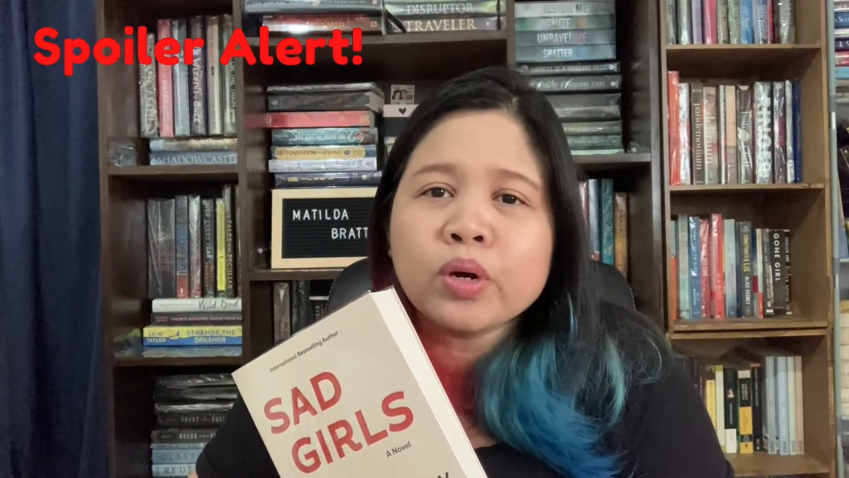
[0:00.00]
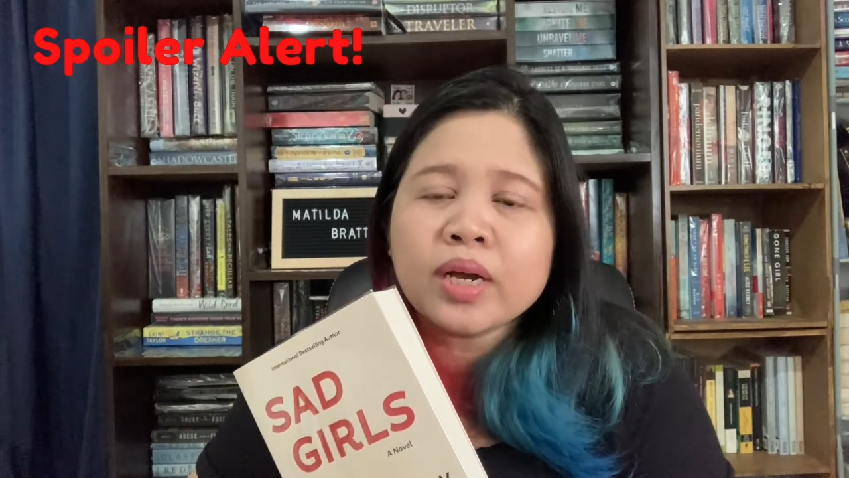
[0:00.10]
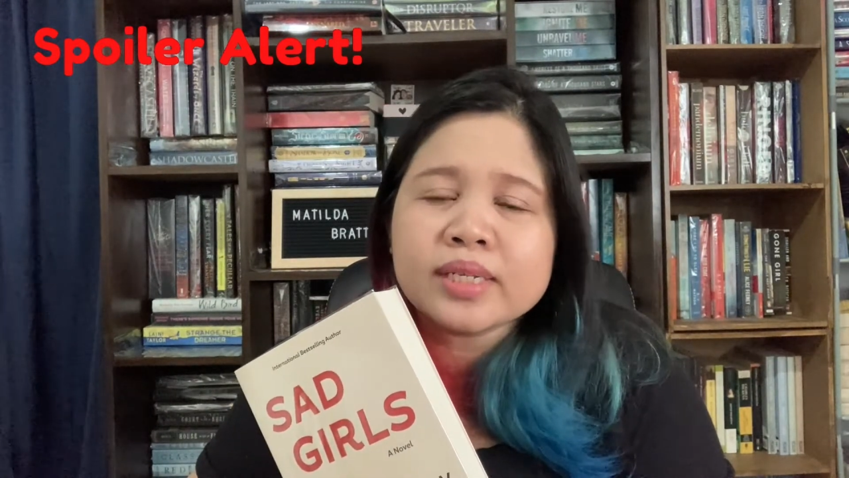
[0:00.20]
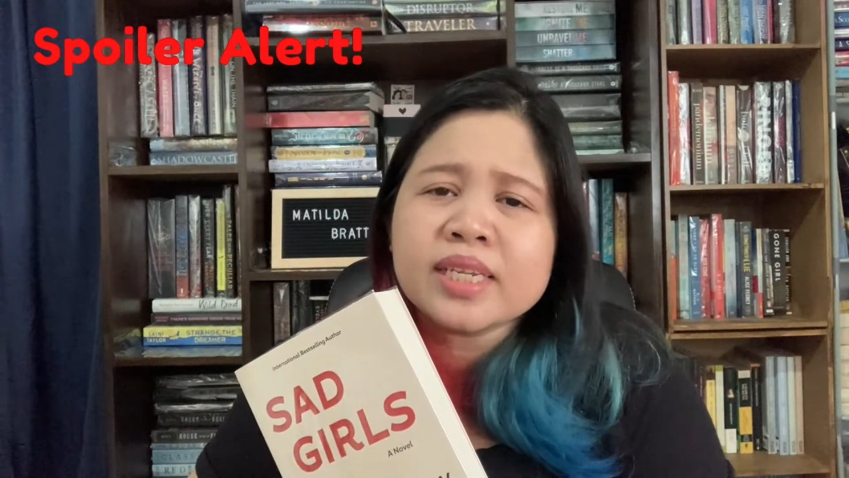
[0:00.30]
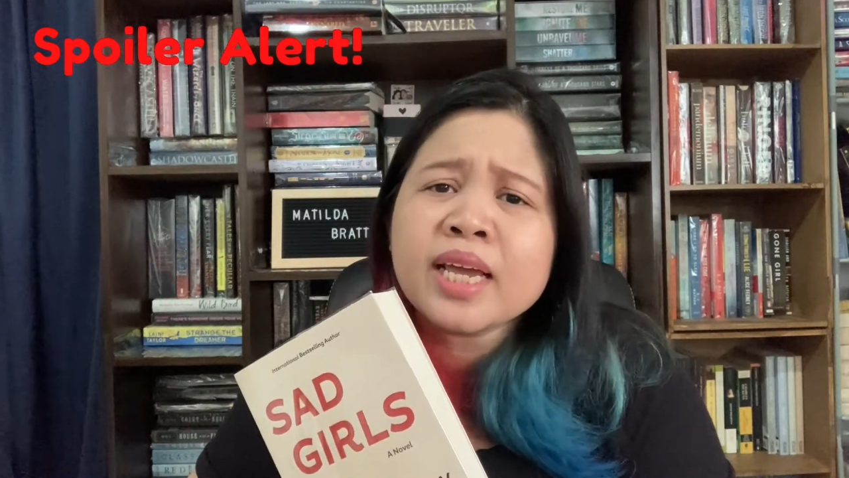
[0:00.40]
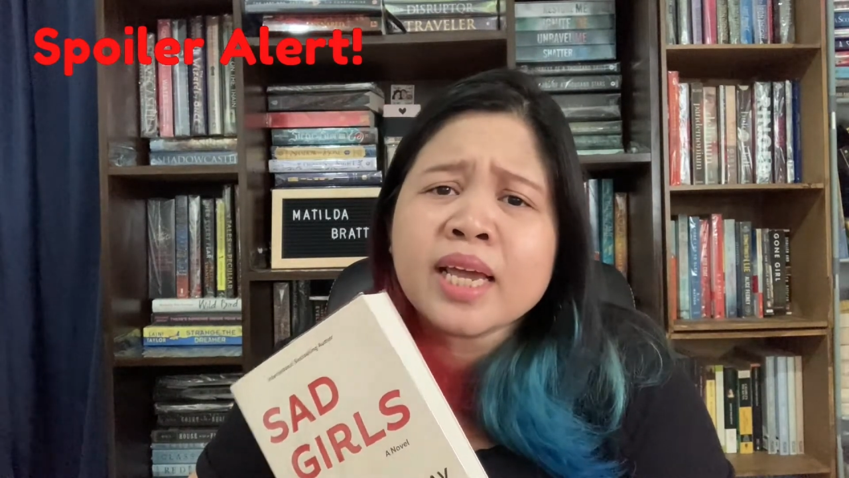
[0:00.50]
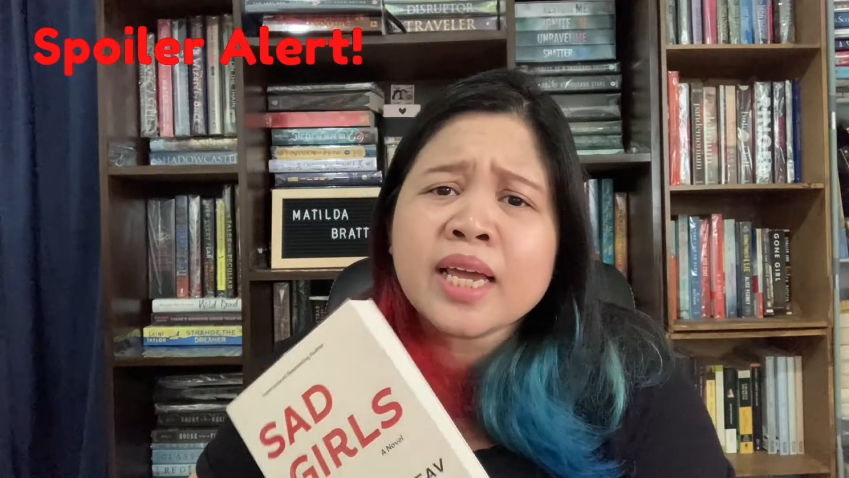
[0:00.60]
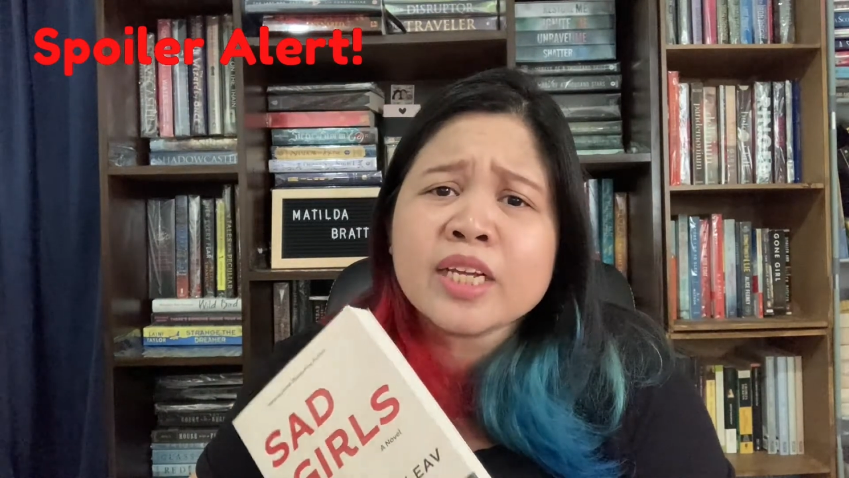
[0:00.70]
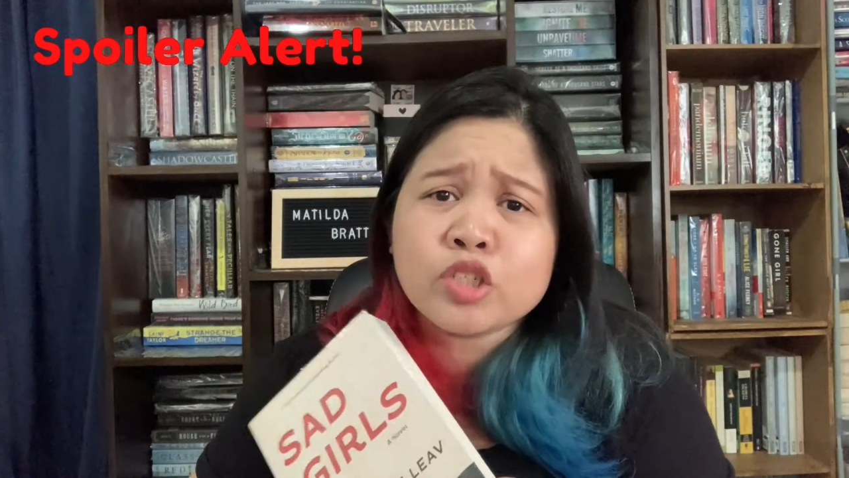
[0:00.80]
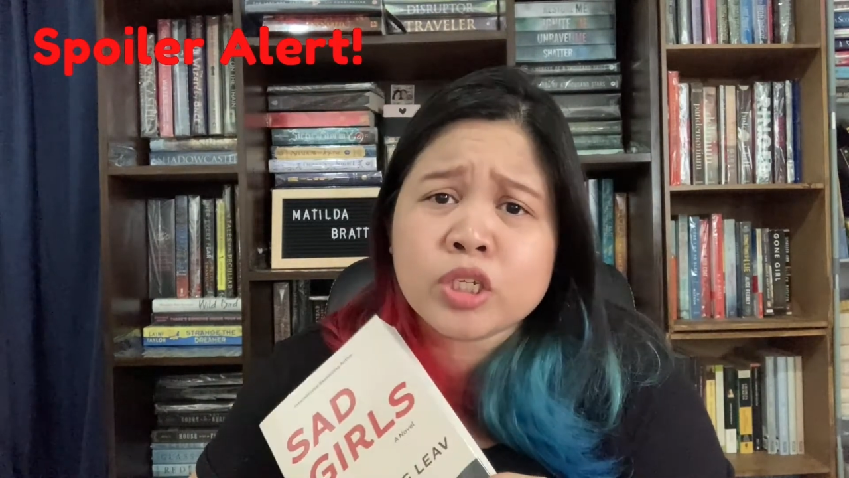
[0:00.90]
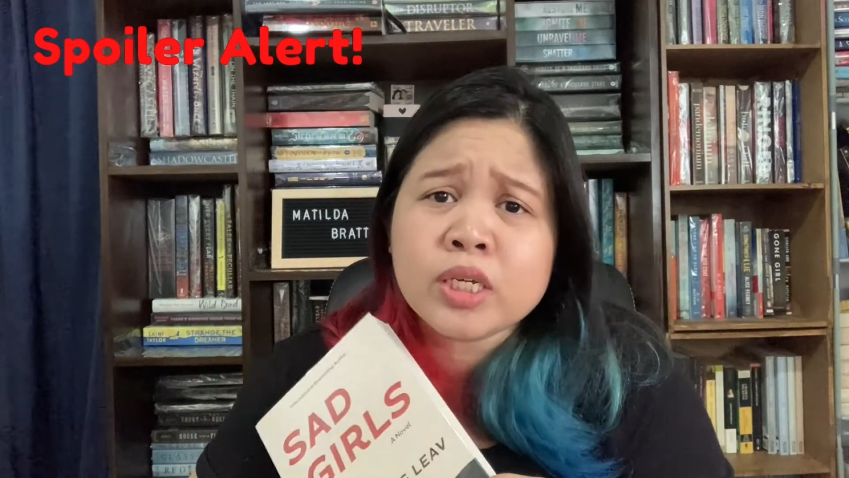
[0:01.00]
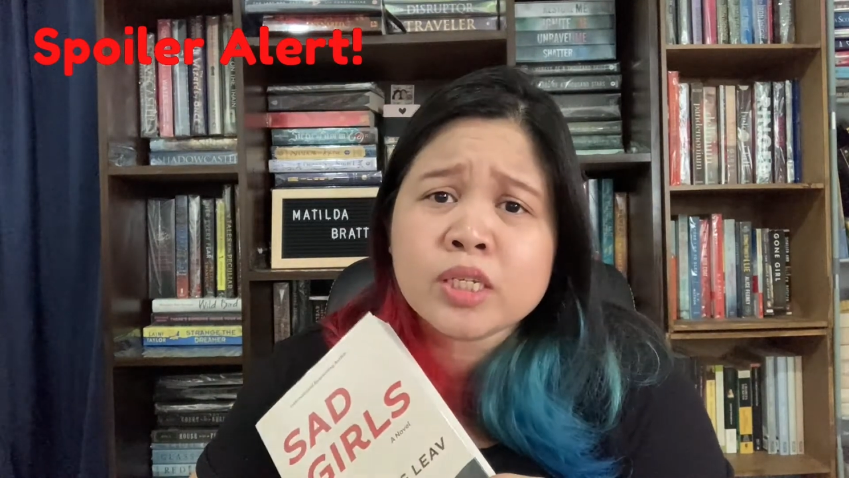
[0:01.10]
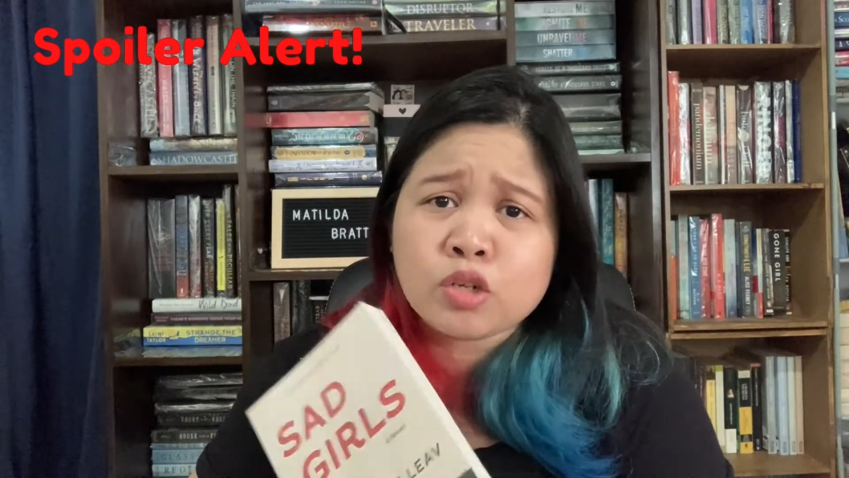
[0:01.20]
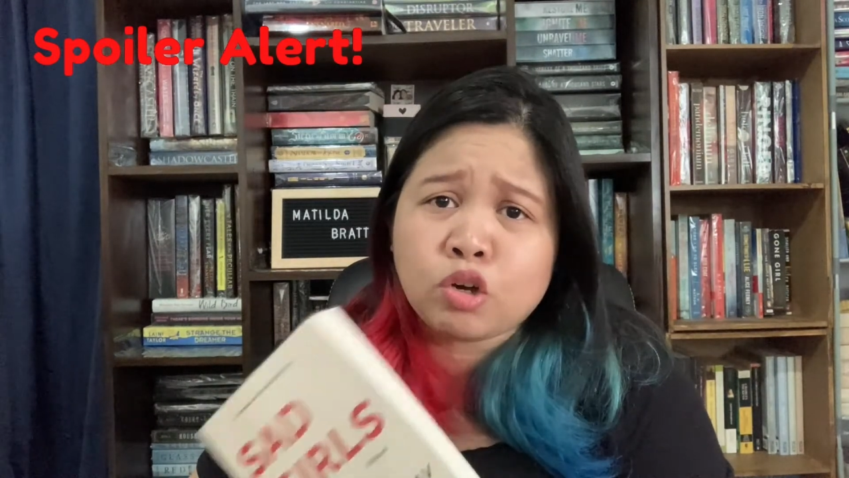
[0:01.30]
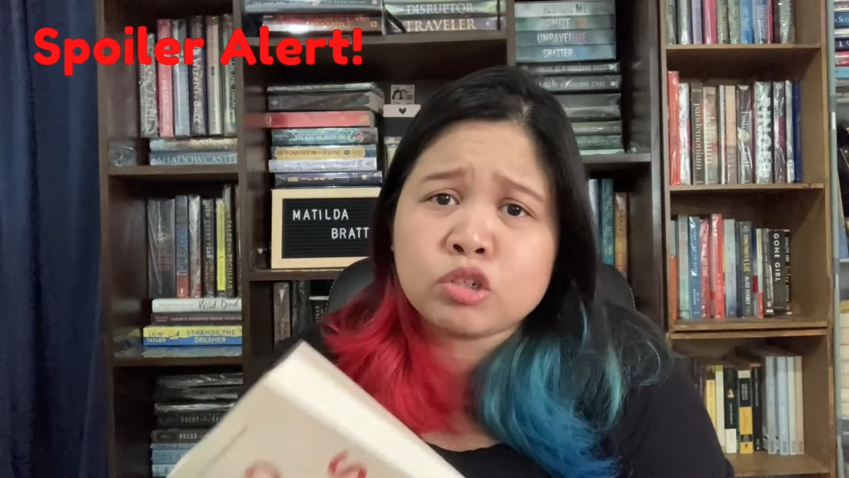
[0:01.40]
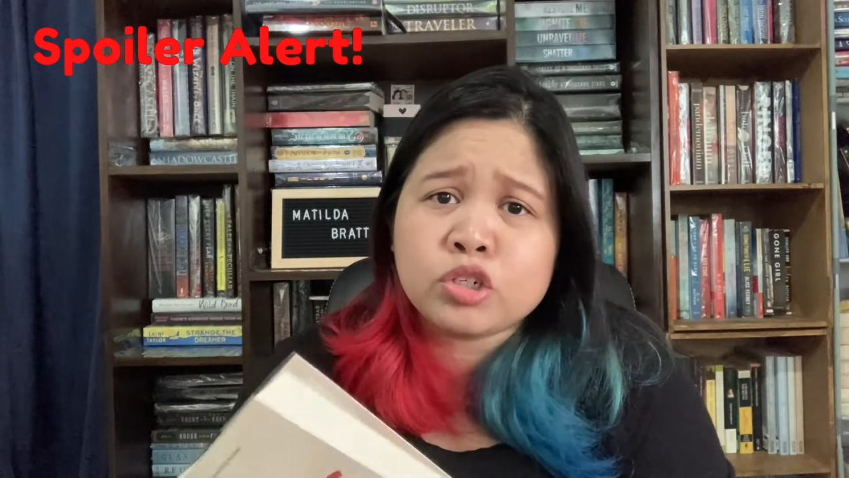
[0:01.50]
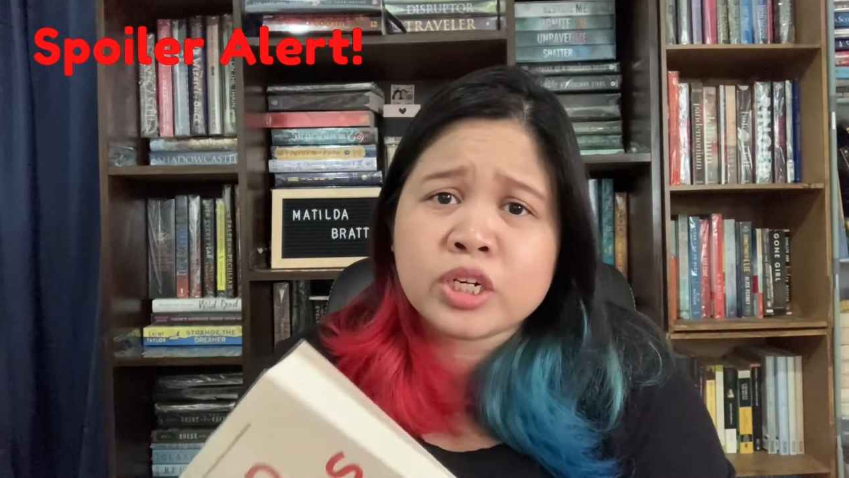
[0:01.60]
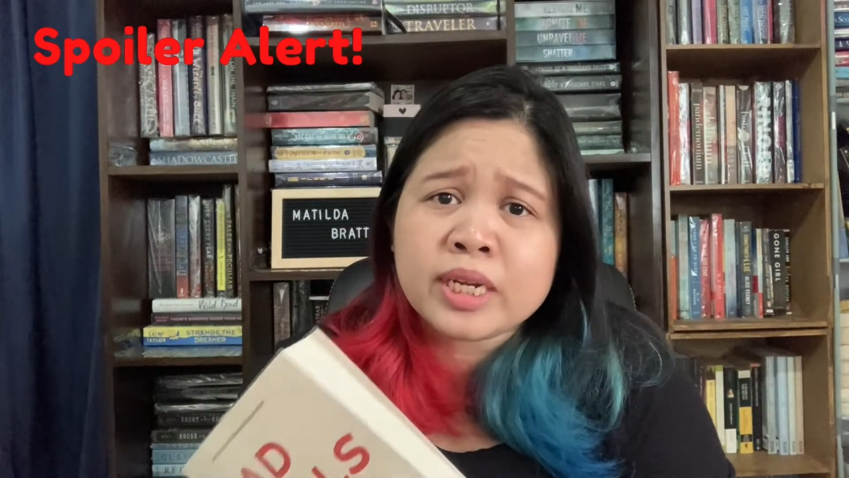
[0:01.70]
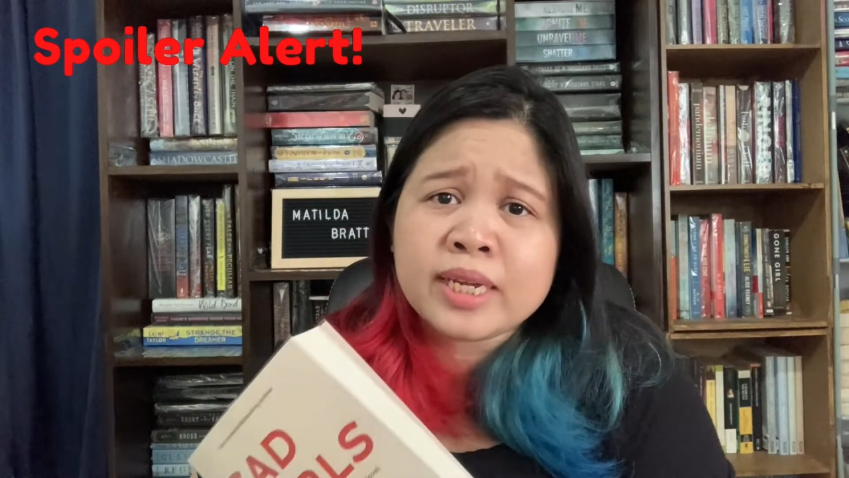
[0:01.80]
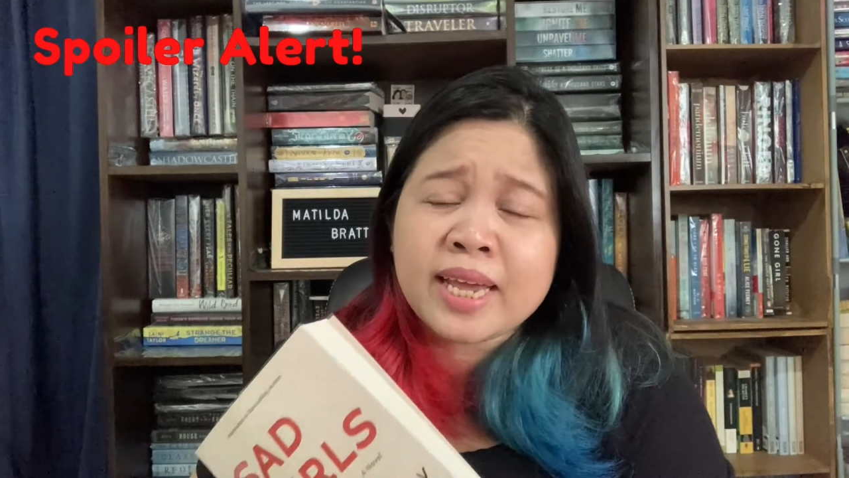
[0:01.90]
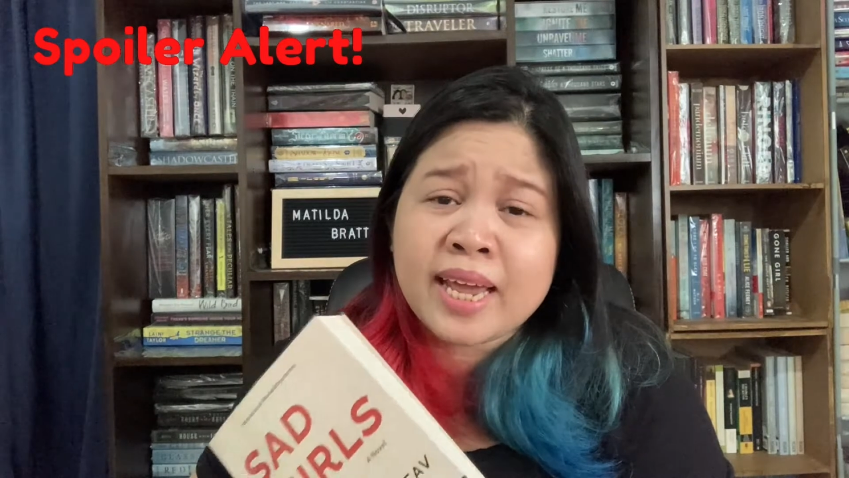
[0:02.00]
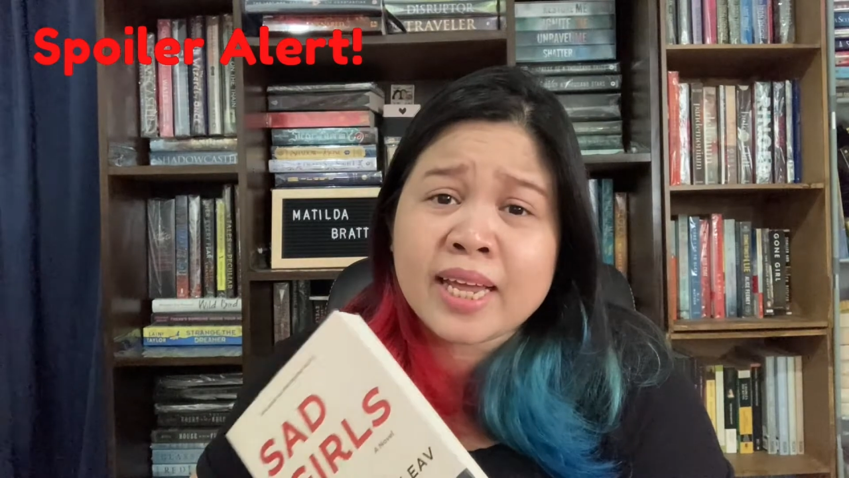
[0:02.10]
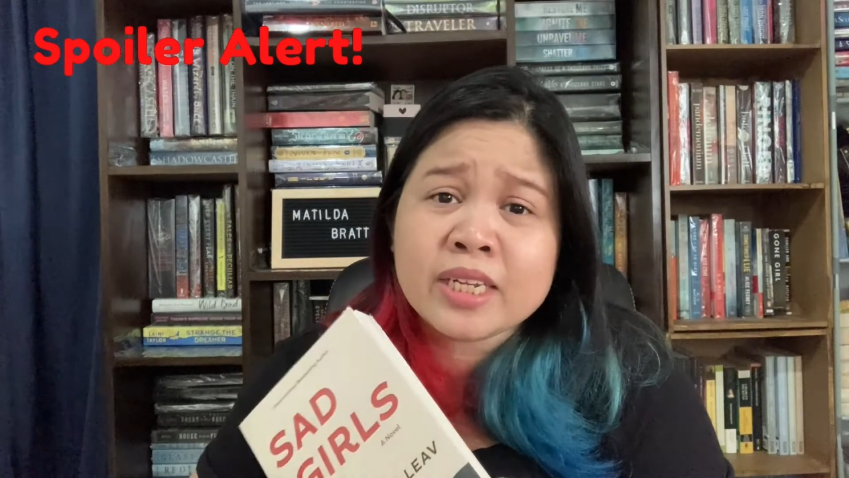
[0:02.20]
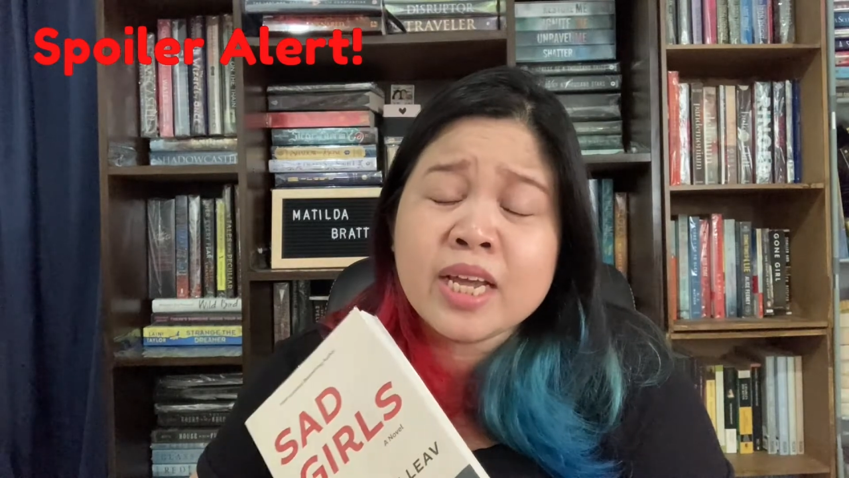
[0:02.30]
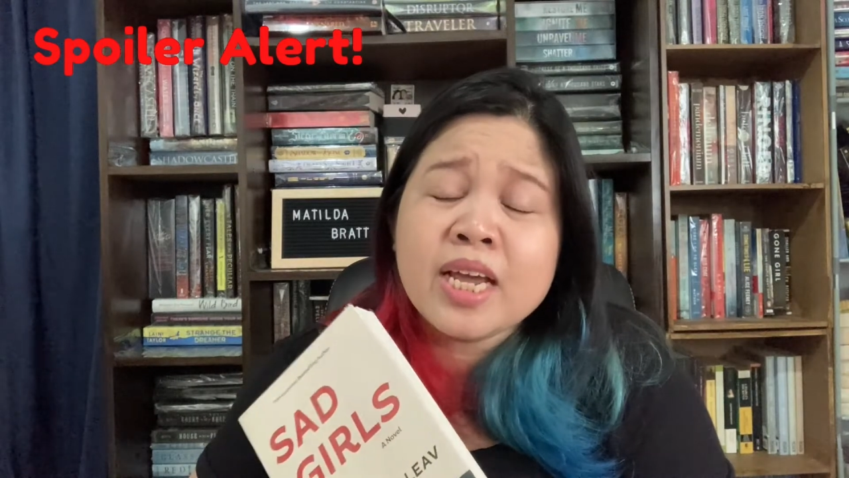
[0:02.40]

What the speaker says: Kasi she's Audrey, and